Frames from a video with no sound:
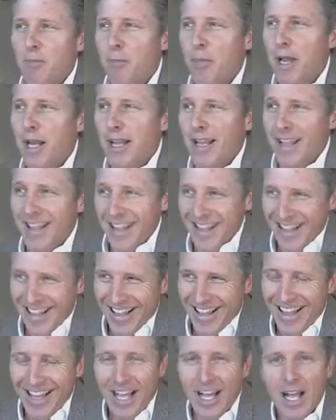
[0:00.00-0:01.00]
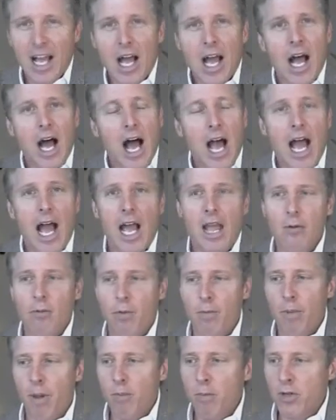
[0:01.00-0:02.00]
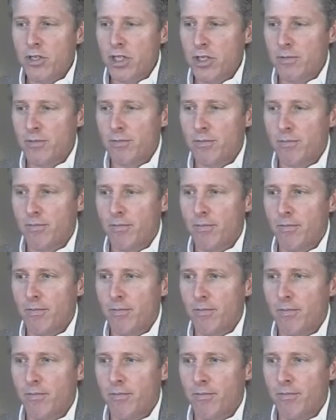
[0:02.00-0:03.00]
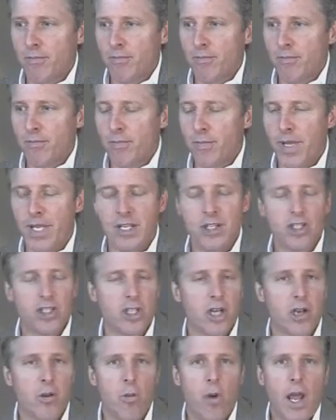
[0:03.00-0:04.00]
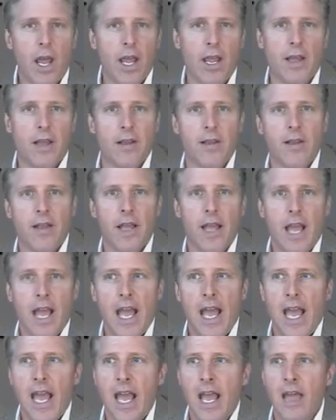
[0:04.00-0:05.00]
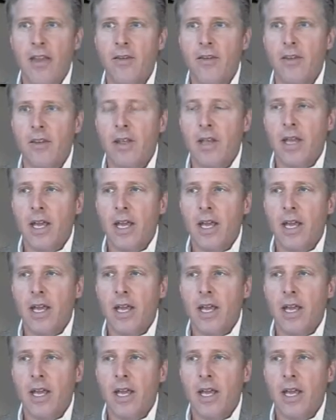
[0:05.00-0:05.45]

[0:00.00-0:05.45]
But I remember just being shunned away. And